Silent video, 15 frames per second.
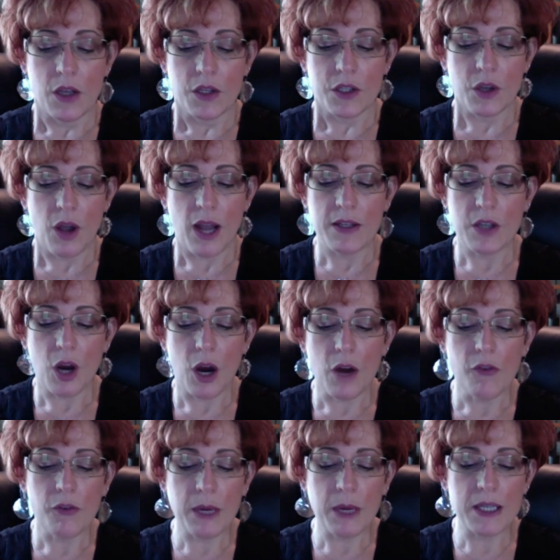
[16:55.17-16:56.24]
So it's
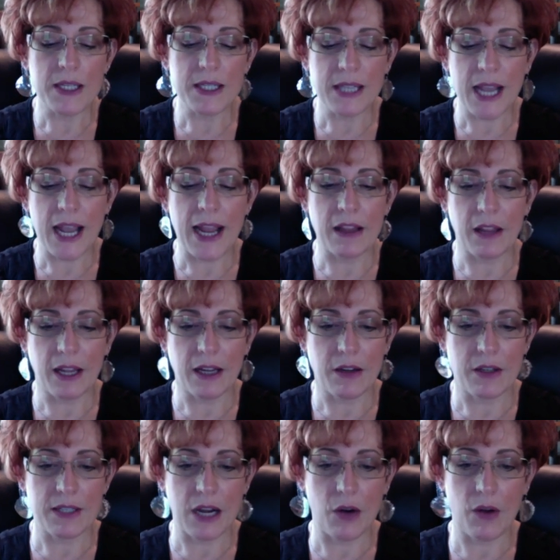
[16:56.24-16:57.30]
hard for me to say, like,
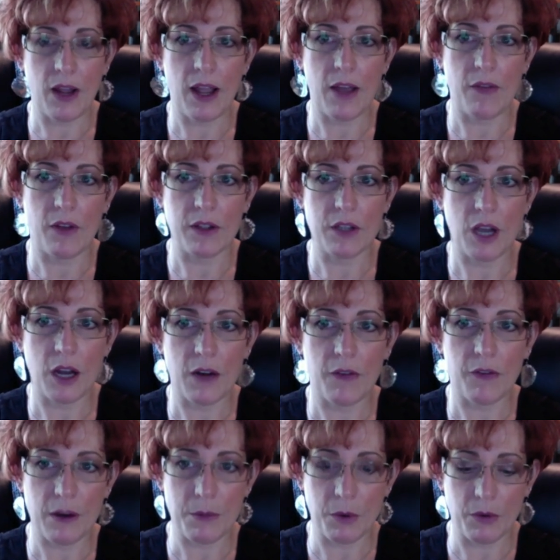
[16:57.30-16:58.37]
because I don't have a ton of
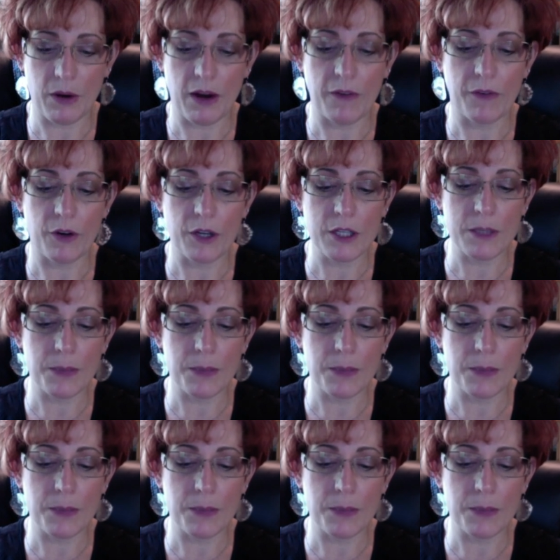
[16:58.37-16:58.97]
frame of reference,